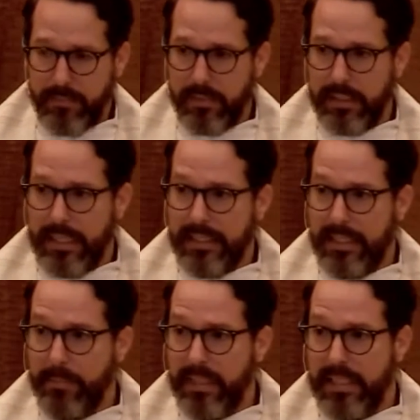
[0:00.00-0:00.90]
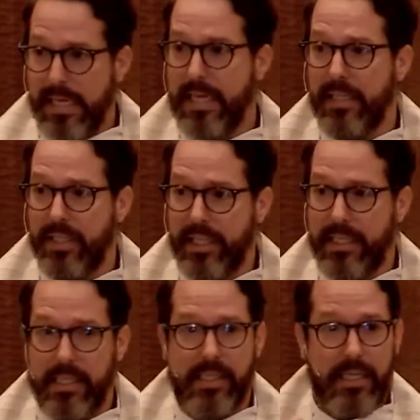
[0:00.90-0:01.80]
He simply says,
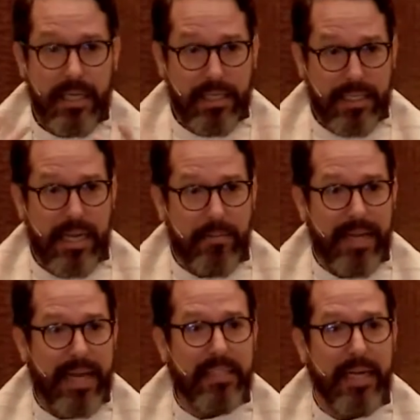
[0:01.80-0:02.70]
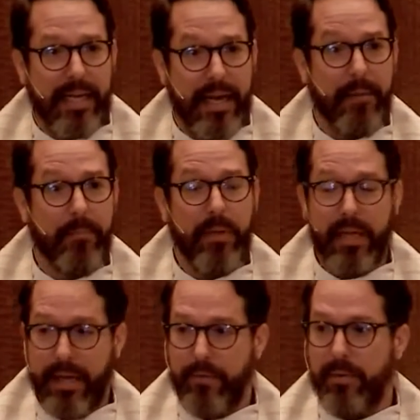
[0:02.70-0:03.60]
"Jesus, take me as I am
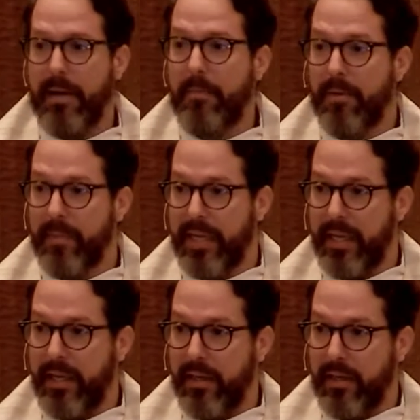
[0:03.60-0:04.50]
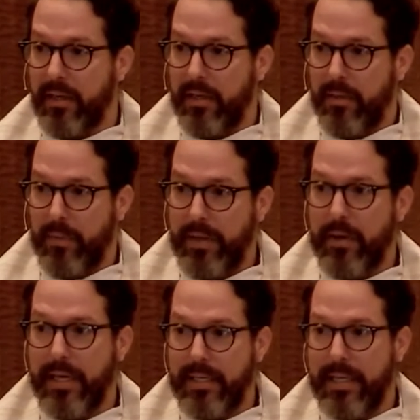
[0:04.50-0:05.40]
and remember me when you
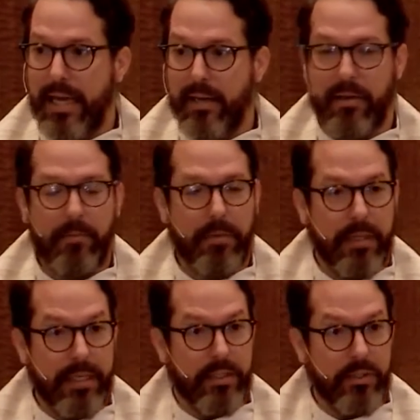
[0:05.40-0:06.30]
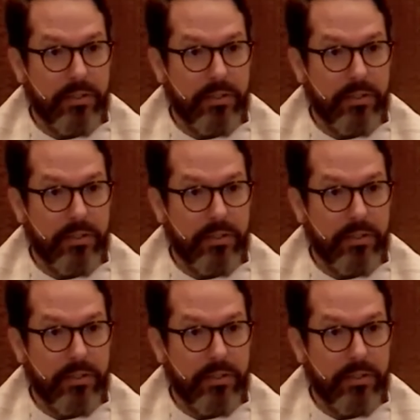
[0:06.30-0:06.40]
get to that good place."